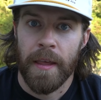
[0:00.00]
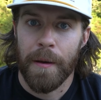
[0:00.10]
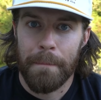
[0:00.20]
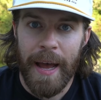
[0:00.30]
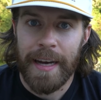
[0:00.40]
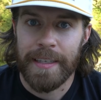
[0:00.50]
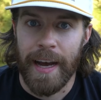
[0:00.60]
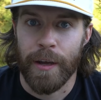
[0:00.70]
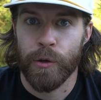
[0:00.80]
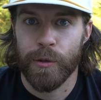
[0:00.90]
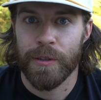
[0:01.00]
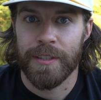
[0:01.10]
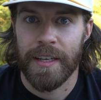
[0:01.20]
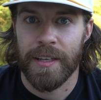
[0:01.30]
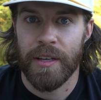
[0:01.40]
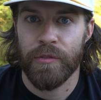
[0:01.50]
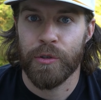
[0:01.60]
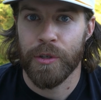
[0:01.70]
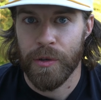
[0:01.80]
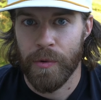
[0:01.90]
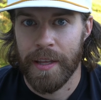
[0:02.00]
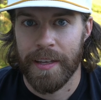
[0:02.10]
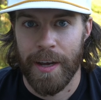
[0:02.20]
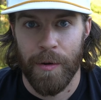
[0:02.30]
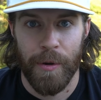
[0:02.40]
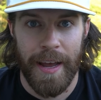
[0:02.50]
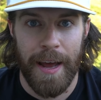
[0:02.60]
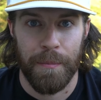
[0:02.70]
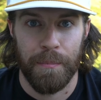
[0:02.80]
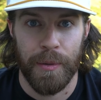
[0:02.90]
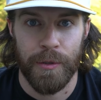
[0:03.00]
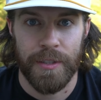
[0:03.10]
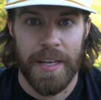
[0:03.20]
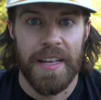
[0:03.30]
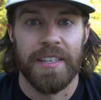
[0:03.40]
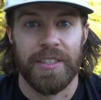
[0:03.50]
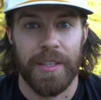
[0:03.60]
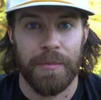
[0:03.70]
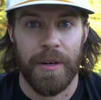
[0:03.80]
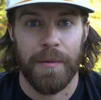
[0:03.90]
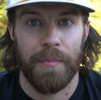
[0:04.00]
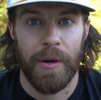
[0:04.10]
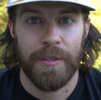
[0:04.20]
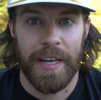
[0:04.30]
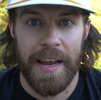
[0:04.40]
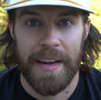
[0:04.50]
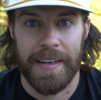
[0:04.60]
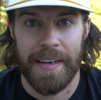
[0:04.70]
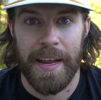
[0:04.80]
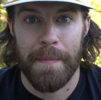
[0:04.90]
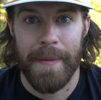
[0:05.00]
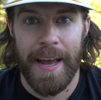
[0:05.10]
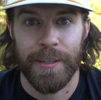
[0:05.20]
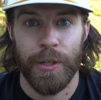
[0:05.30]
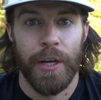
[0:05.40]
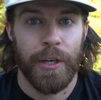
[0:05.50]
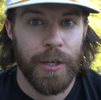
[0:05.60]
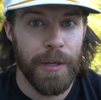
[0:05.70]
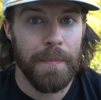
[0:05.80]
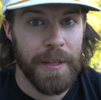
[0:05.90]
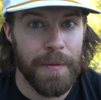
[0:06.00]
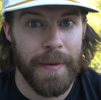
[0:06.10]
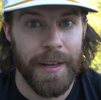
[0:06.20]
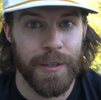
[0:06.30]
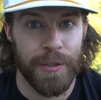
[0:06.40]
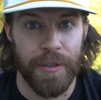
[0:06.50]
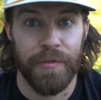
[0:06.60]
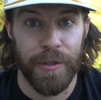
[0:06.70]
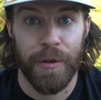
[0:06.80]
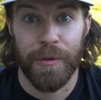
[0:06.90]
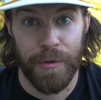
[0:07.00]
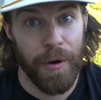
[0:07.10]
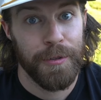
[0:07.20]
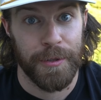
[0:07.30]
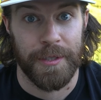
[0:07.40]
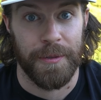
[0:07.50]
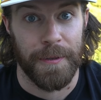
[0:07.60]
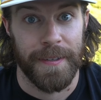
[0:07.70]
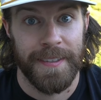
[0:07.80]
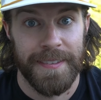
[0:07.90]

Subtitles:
a bad guy who looks like if you took away the cowboy hat and boots, slipped on a bow tie and a name badge, could be the manager of your local grocery store.